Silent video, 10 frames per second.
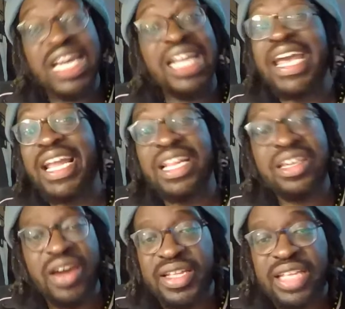clearly
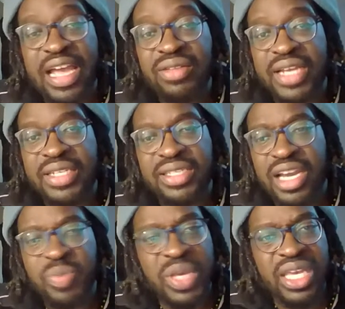going down leg
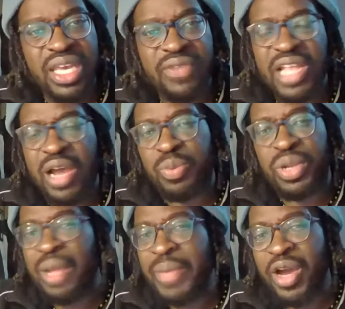side, being given out
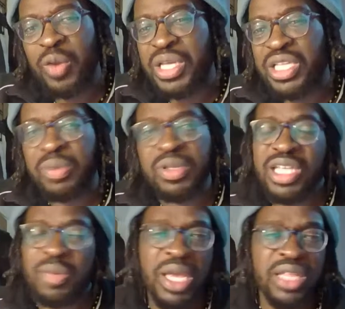plum LBW. It
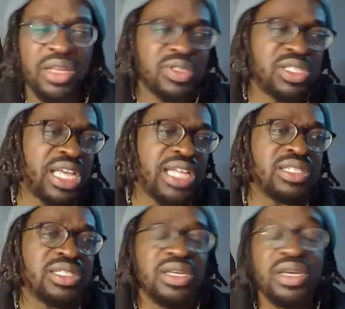didn't make no
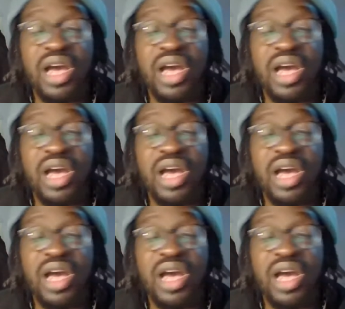sense.